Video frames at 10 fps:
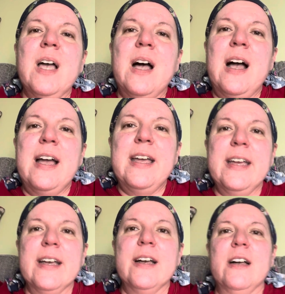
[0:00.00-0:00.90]

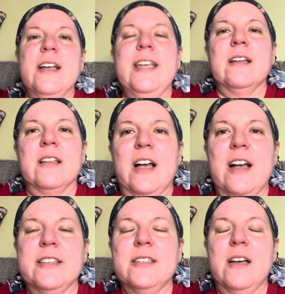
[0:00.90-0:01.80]
I eat a
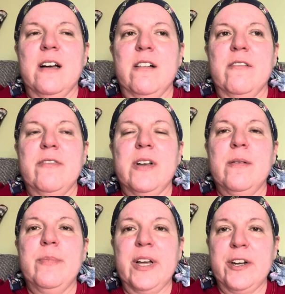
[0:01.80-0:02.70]
lot of
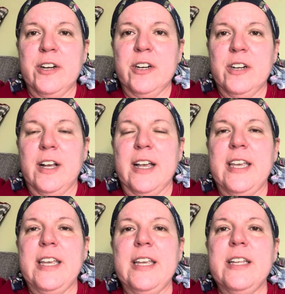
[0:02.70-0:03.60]
butter.
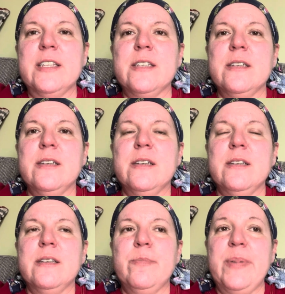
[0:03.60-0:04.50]
I eat
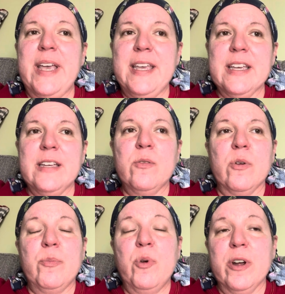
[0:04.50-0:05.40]
bacon
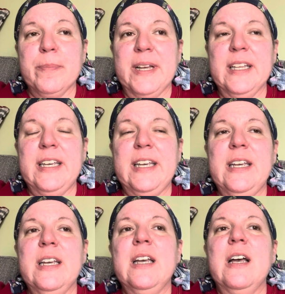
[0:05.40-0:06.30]
or pork belly.